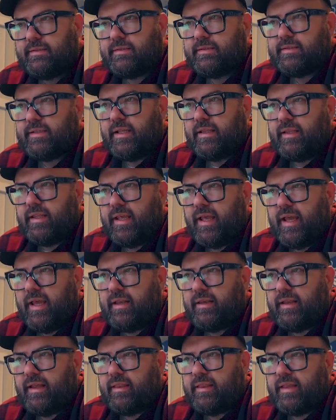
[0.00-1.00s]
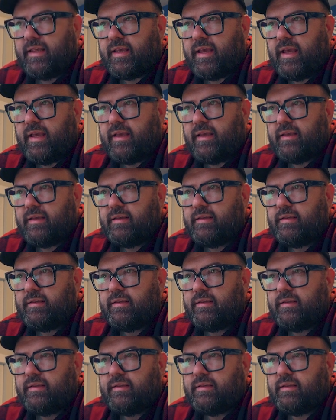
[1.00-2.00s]
in the end I think I
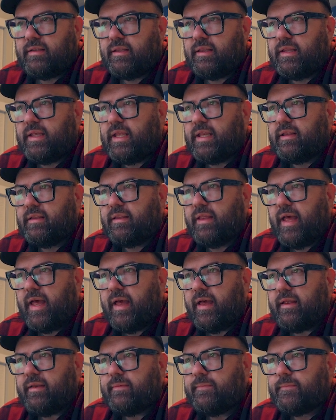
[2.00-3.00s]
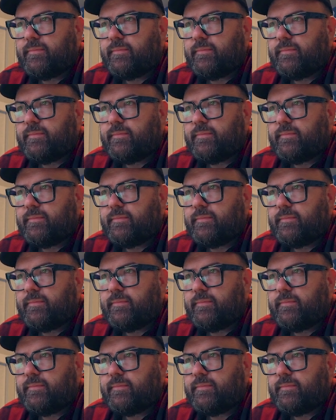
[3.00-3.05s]
deleted that,